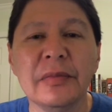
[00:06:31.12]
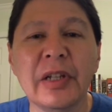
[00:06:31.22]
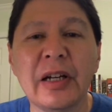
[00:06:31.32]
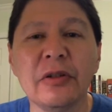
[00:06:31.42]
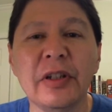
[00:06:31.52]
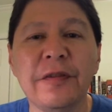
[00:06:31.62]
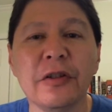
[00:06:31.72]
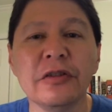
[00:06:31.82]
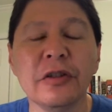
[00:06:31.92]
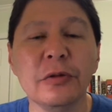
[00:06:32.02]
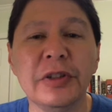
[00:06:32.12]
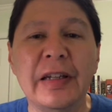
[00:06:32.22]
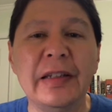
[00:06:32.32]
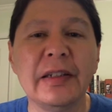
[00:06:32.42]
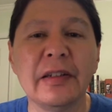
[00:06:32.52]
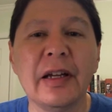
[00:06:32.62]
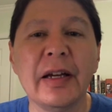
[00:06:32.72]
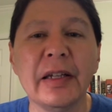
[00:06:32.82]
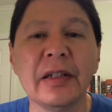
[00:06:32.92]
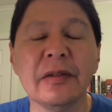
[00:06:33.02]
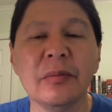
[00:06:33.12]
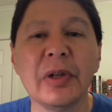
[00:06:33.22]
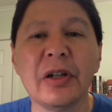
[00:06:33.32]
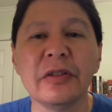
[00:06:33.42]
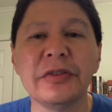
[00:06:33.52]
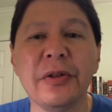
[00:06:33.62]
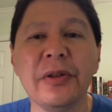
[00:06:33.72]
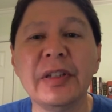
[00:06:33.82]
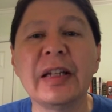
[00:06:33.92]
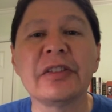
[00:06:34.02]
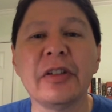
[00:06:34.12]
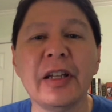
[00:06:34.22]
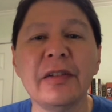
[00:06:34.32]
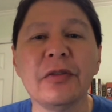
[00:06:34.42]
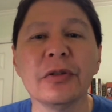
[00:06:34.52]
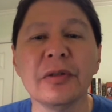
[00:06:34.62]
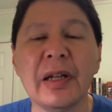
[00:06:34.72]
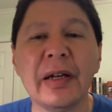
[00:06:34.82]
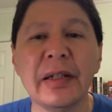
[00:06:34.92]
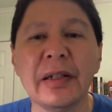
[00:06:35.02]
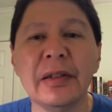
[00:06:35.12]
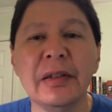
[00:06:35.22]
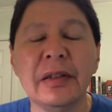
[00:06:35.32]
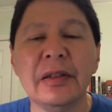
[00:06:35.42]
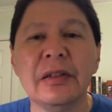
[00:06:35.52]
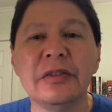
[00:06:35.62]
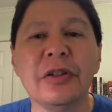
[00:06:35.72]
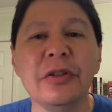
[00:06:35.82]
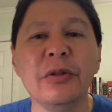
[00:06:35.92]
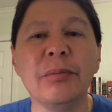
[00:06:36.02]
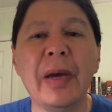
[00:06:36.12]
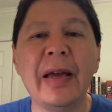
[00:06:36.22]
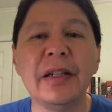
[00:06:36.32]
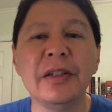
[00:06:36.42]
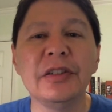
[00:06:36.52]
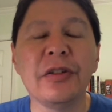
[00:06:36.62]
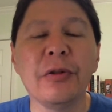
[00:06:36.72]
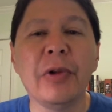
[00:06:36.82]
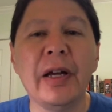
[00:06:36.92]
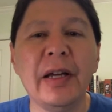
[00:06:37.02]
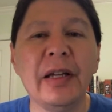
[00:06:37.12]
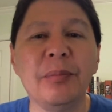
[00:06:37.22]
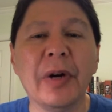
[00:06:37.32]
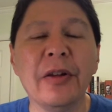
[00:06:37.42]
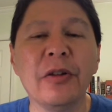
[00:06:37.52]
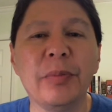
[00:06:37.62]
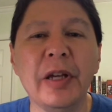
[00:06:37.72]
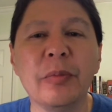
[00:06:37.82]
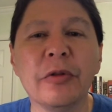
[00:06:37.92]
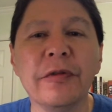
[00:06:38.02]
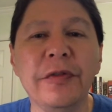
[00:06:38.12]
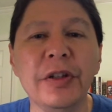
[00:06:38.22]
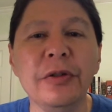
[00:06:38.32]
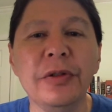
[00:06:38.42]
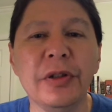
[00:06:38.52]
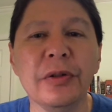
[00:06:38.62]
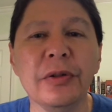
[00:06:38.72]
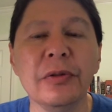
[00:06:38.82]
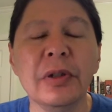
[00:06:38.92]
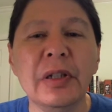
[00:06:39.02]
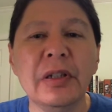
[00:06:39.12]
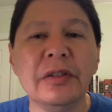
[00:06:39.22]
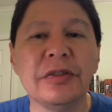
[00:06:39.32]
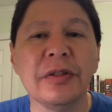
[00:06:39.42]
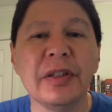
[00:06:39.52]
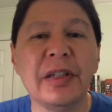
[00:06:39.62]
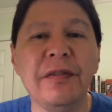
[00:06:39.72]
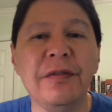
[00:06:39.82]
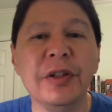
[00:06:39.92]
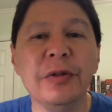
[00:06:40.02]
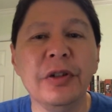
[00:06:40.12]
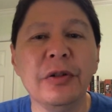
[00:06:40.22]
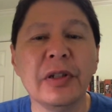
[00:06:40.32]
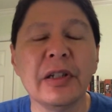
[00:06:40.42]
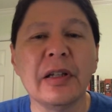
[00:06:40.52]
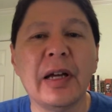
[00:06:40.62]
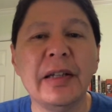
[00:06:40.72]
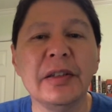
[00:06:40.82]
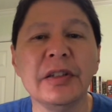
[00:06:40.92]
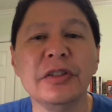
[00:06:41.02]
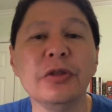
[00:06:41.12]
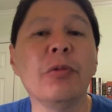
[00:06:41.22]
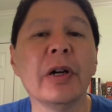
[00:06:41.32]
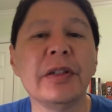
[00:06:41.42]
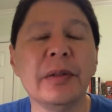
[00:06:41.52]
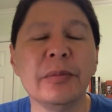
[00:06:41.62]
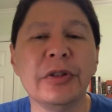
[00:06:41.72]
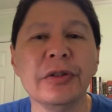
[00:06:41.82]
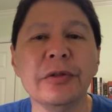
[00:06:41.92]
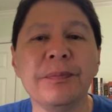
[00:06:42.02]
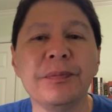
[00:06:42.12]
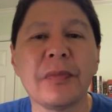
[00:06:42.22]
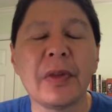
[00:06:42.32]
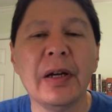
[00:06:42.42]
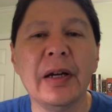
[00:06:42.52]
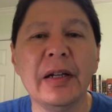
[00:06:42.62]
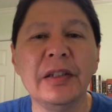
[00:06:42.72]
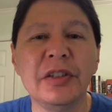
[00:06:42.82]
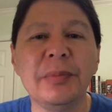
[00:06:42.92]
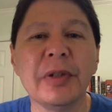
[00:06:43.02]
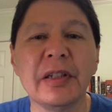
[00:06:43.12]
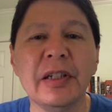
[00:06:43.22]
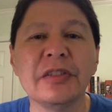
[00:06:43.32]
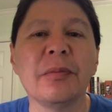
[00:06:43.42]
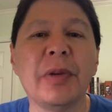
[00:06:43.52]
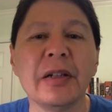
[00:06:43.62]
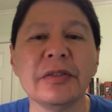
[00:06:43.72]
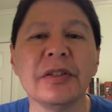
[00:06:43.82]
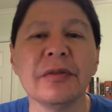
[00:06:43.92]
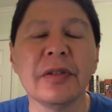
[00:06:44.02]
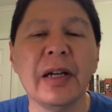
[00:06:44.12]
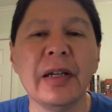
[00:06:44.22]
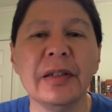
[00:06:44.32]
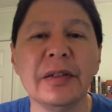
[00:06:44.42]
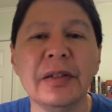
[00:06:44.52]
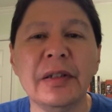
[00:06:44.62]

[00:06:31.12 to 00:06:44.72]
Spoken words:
not only first lieutenant like, but also the next level like. So you manage the way other people view you so that they view you in a light that you want them to. And typically it's a positive light.